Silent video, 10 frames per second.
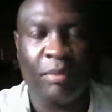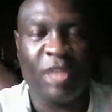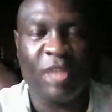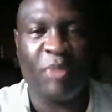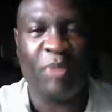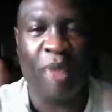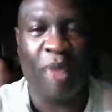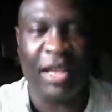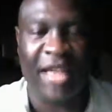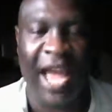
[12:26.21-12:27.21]
must be
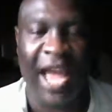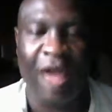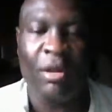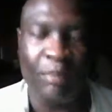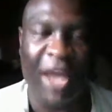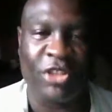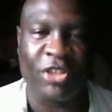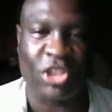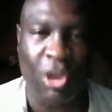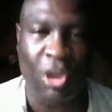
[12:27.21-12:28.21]
brought down by the
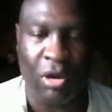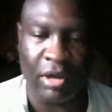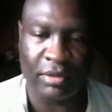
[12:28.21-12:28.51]
sword.